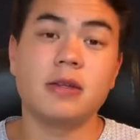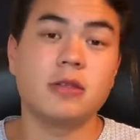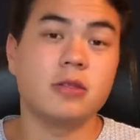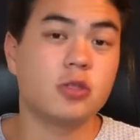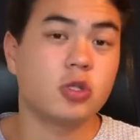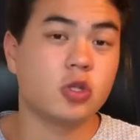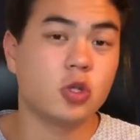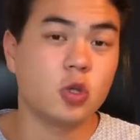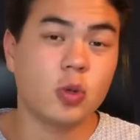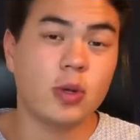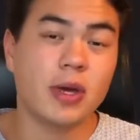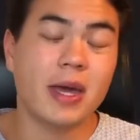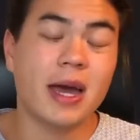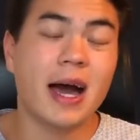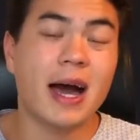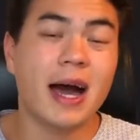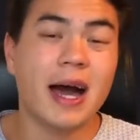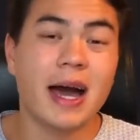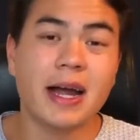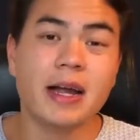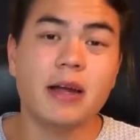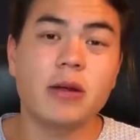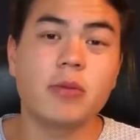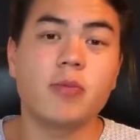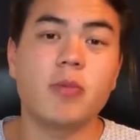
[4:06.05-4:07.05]
doing
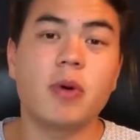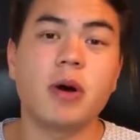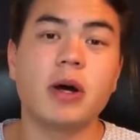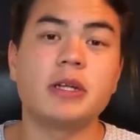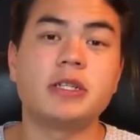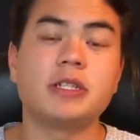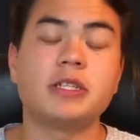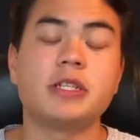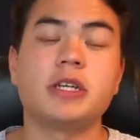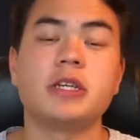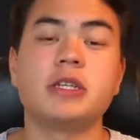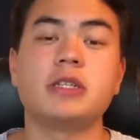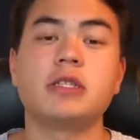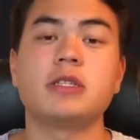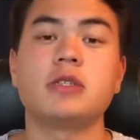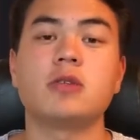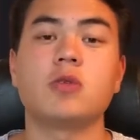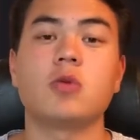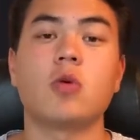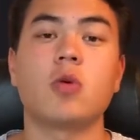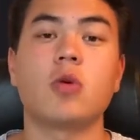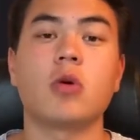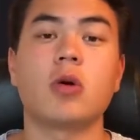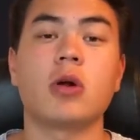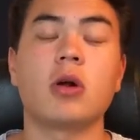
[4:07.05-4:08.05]
higher budgets
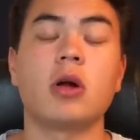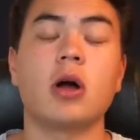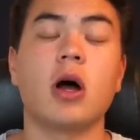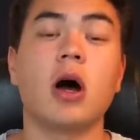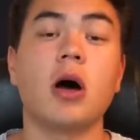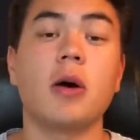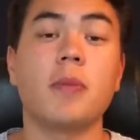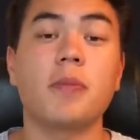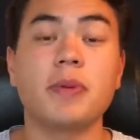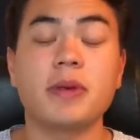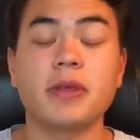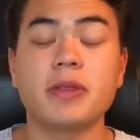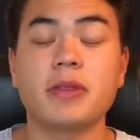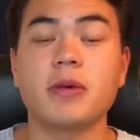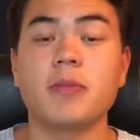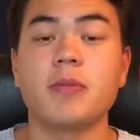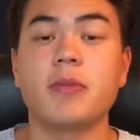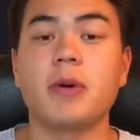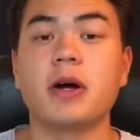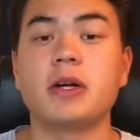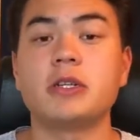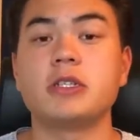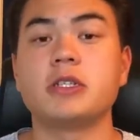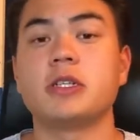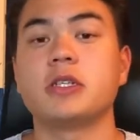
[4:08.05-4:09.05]
or upping the
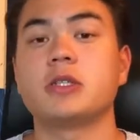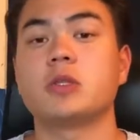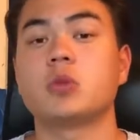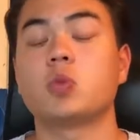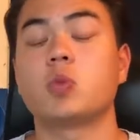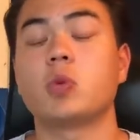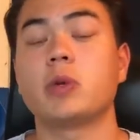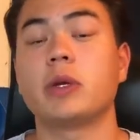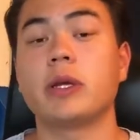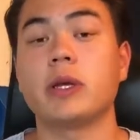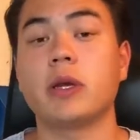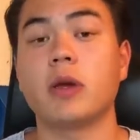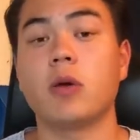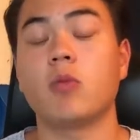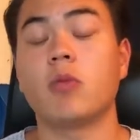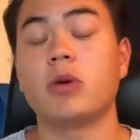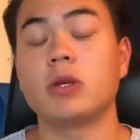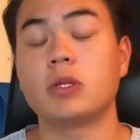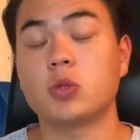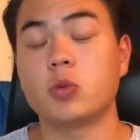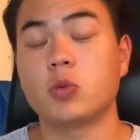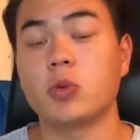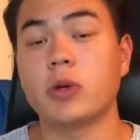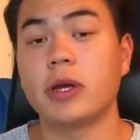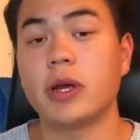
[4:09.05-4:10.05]
budgets,
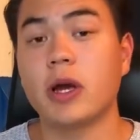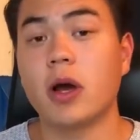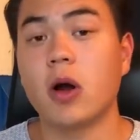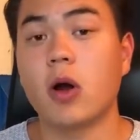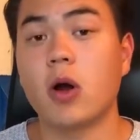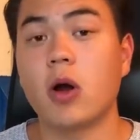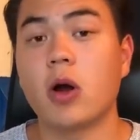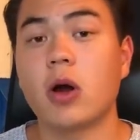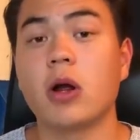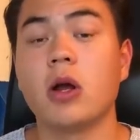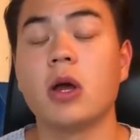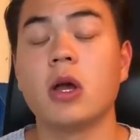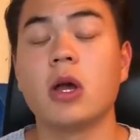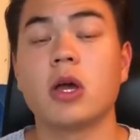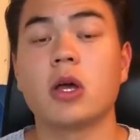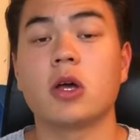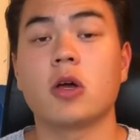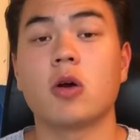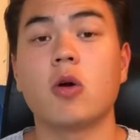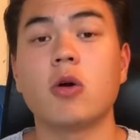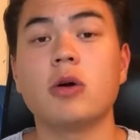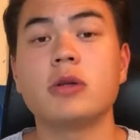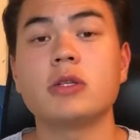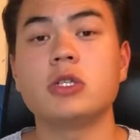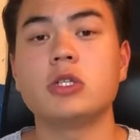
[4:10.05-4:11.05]
which we are
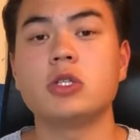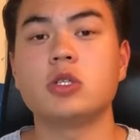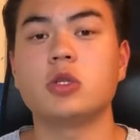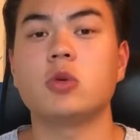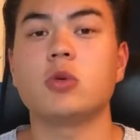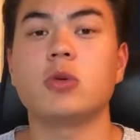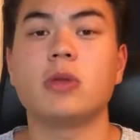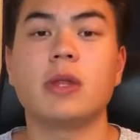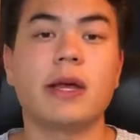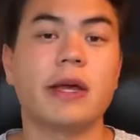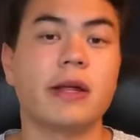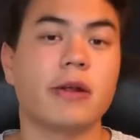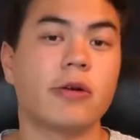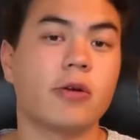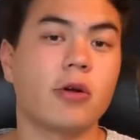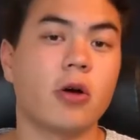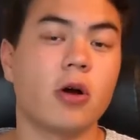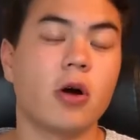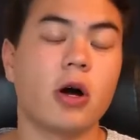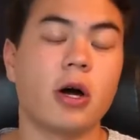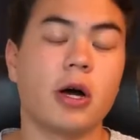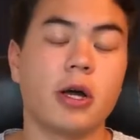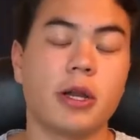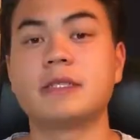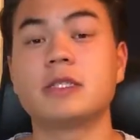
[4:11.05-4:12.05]
going to do later
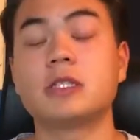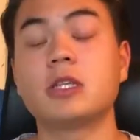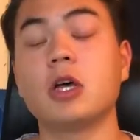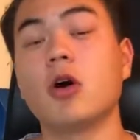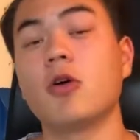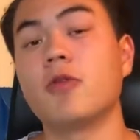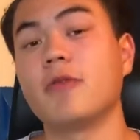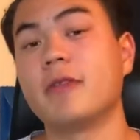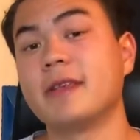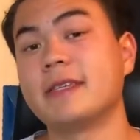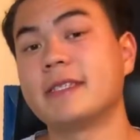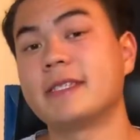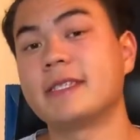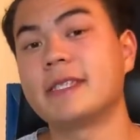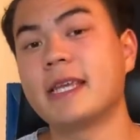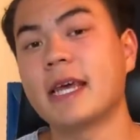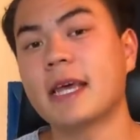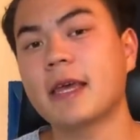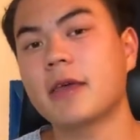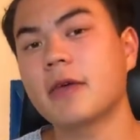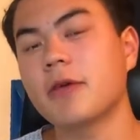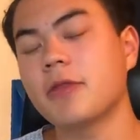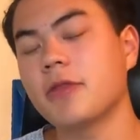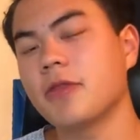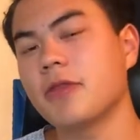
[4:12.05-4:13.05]
on. So the
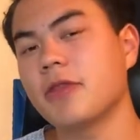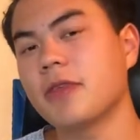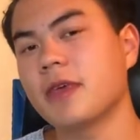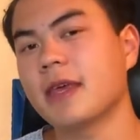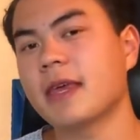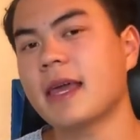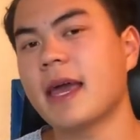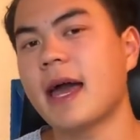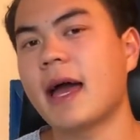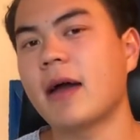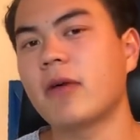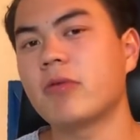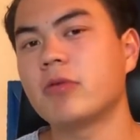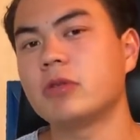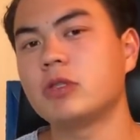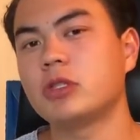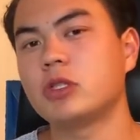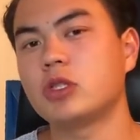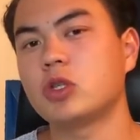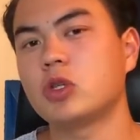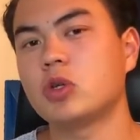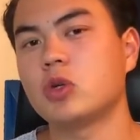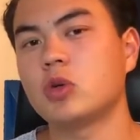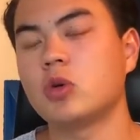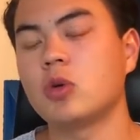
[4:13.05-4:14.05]
second thing I would
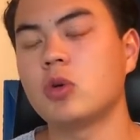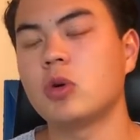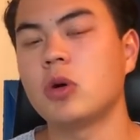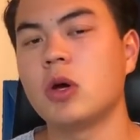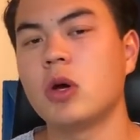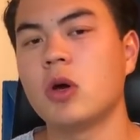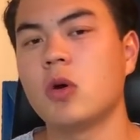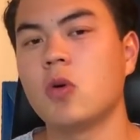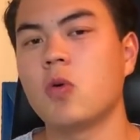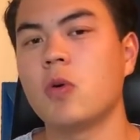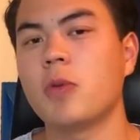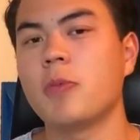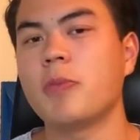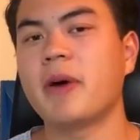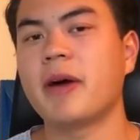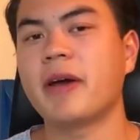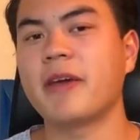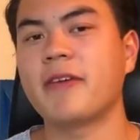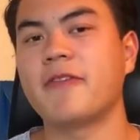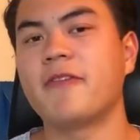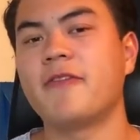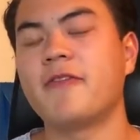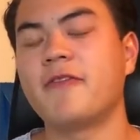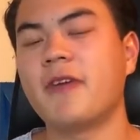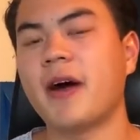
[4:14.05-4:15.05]
do with my
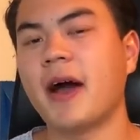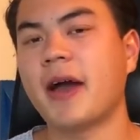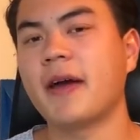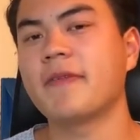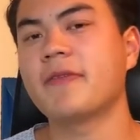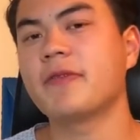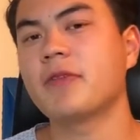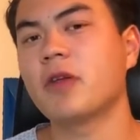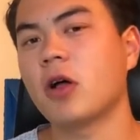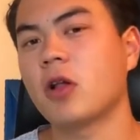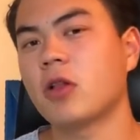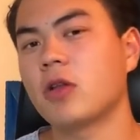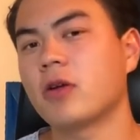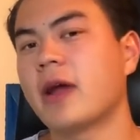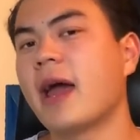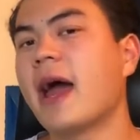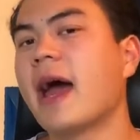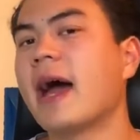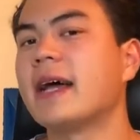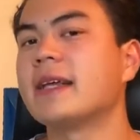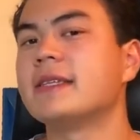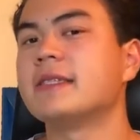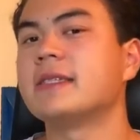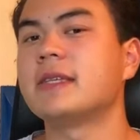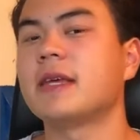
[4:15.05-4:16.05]
$5
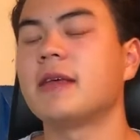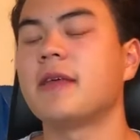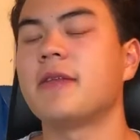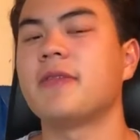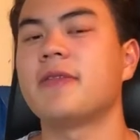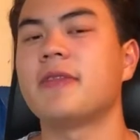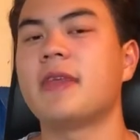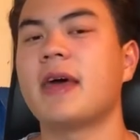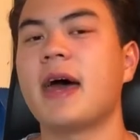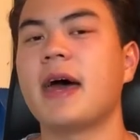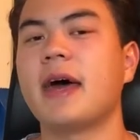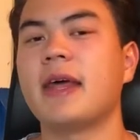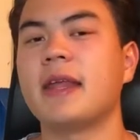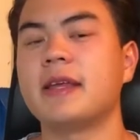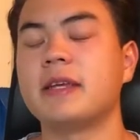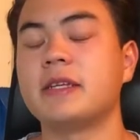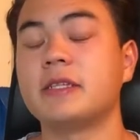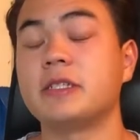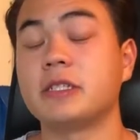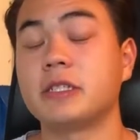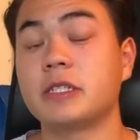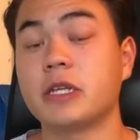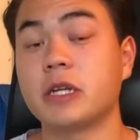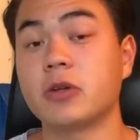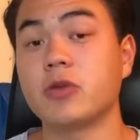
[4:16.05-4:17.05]
ad set that
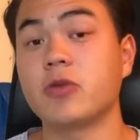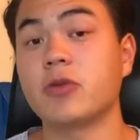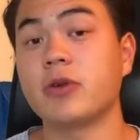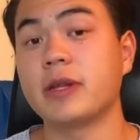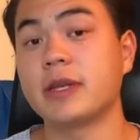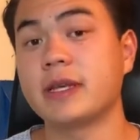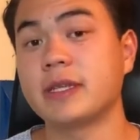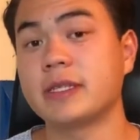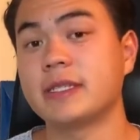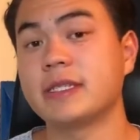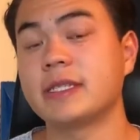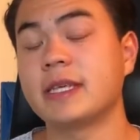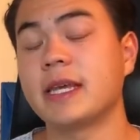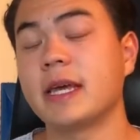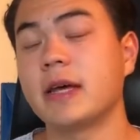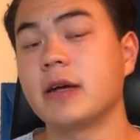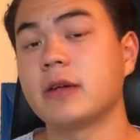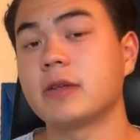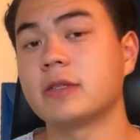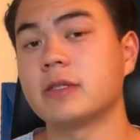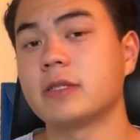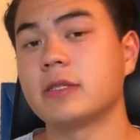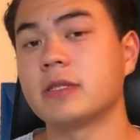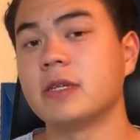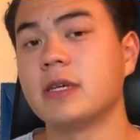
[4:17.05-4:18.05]
is generating
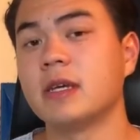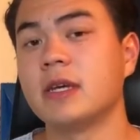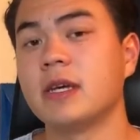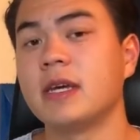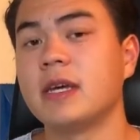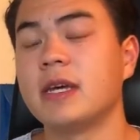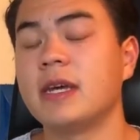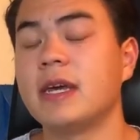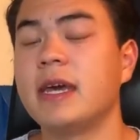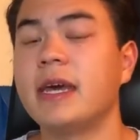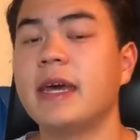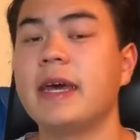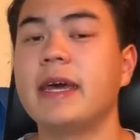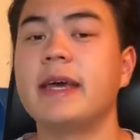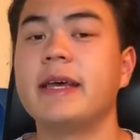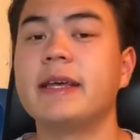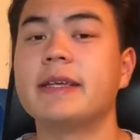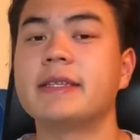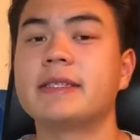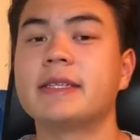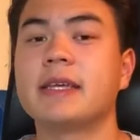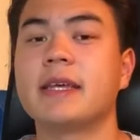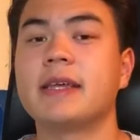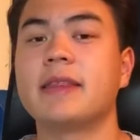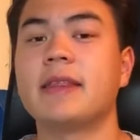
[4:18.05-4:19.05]
sales
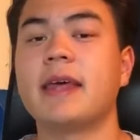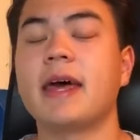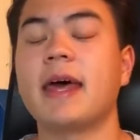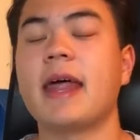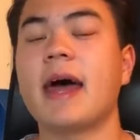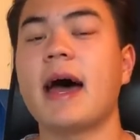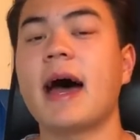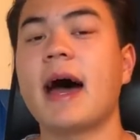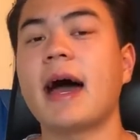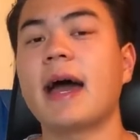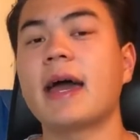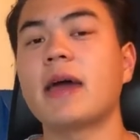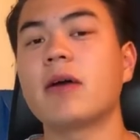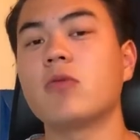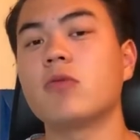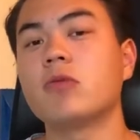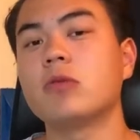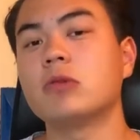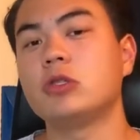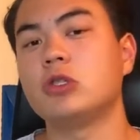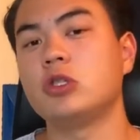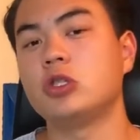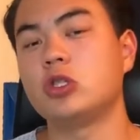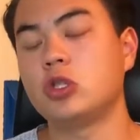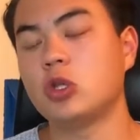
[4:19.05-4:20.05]
is that I
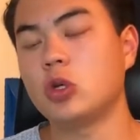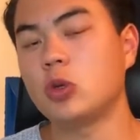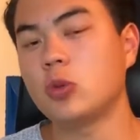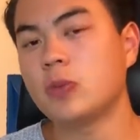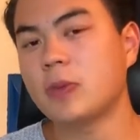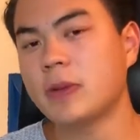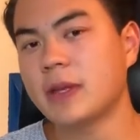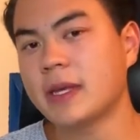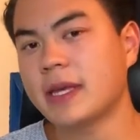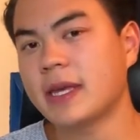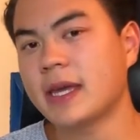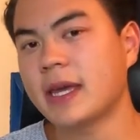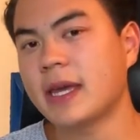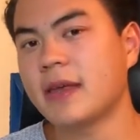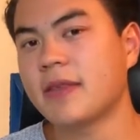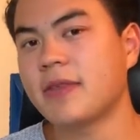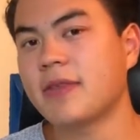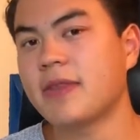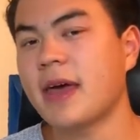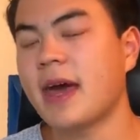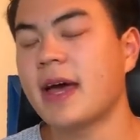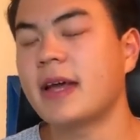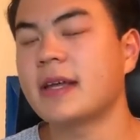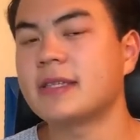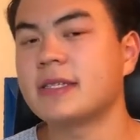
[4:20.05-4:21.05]
would duplicate
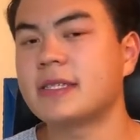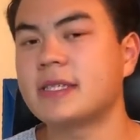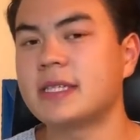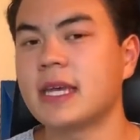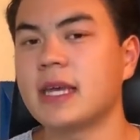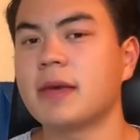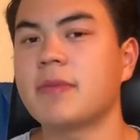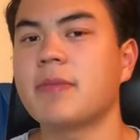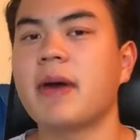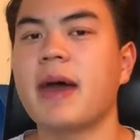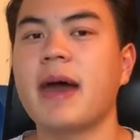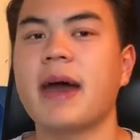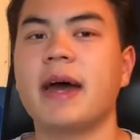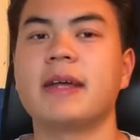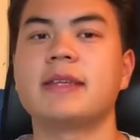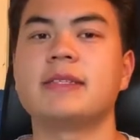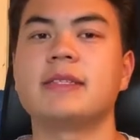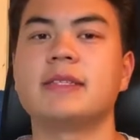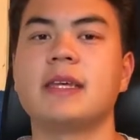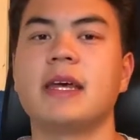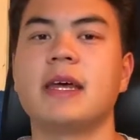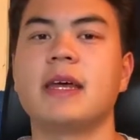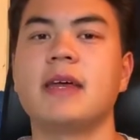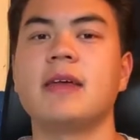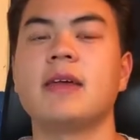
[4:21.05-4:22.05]
that same ad
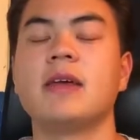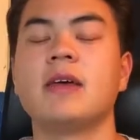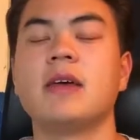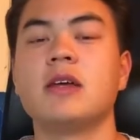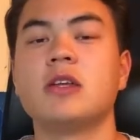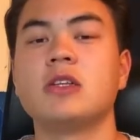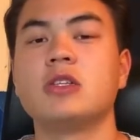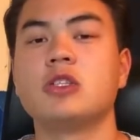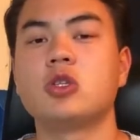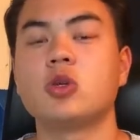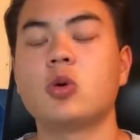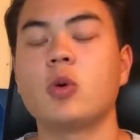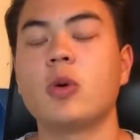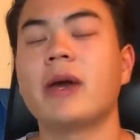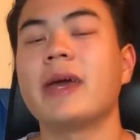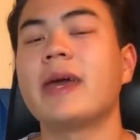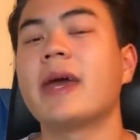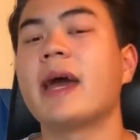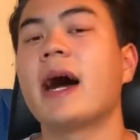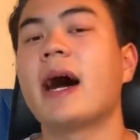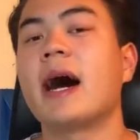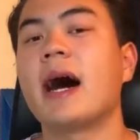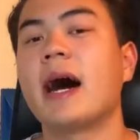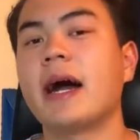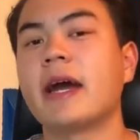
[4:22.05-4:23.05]
set to a
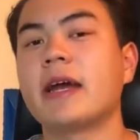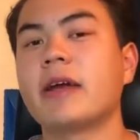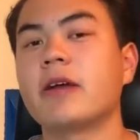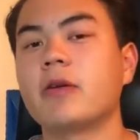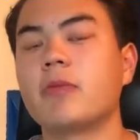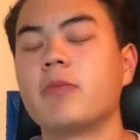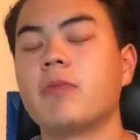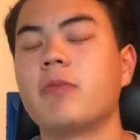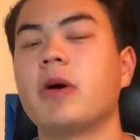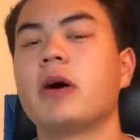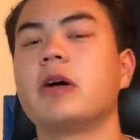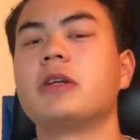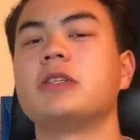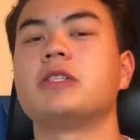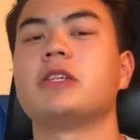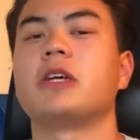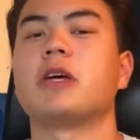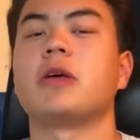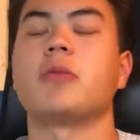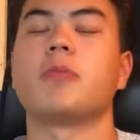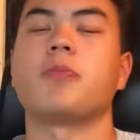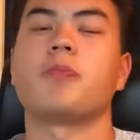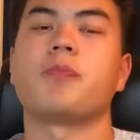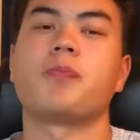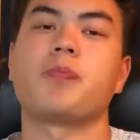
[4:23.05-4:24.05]
higher
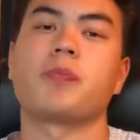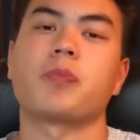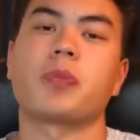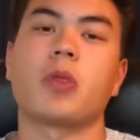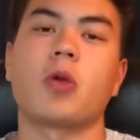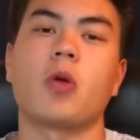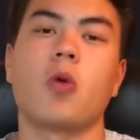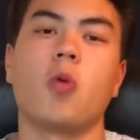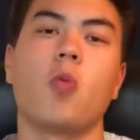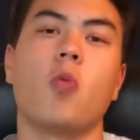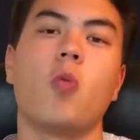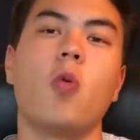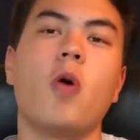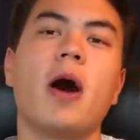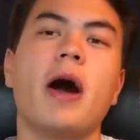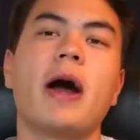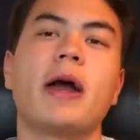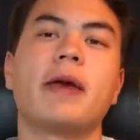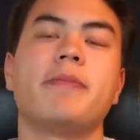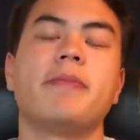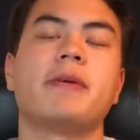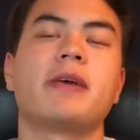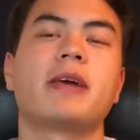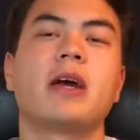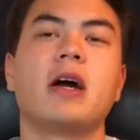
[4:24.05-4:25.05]
budget. Why?
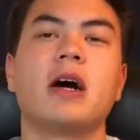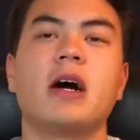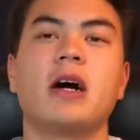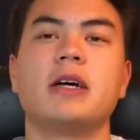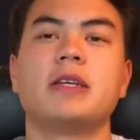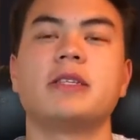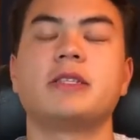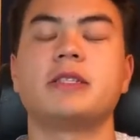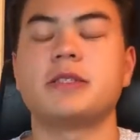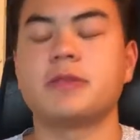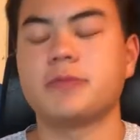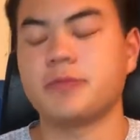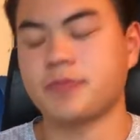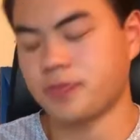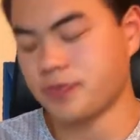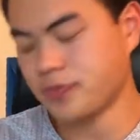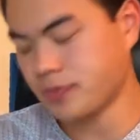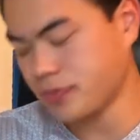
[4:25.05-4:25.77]
Because